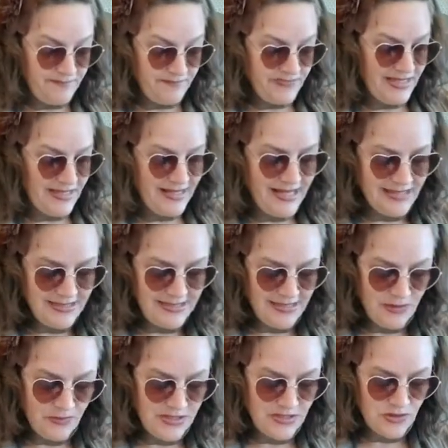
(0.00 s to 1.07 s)
And the last thing
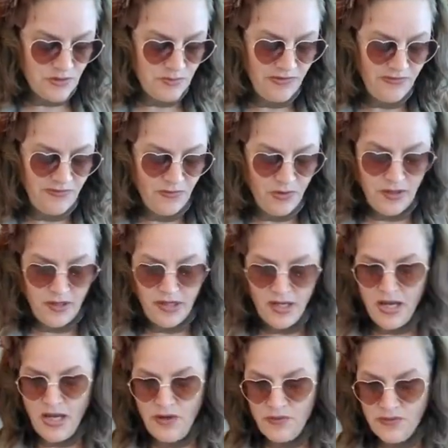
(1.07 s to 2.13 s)
we do before
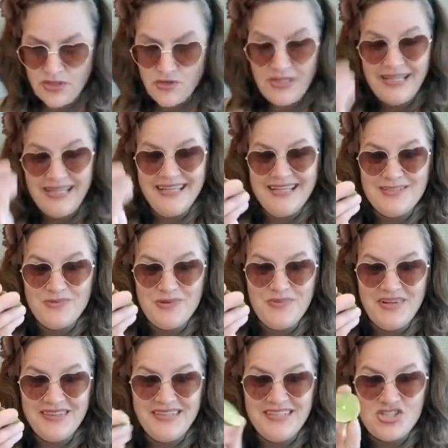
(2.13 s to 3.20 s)
we drink it is we want
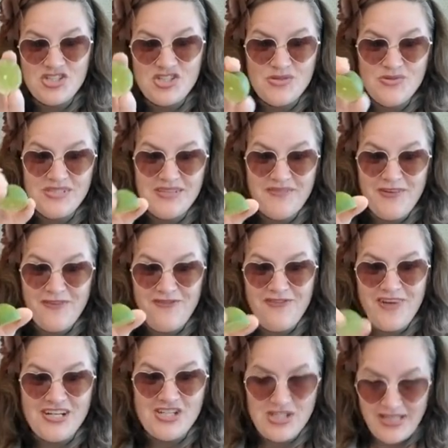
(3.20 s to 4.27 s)
the juice of a
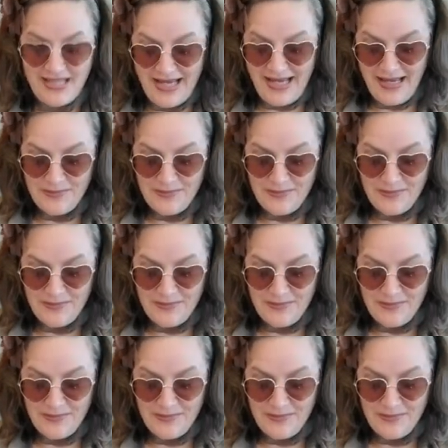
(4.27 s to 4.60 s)
fresh lime.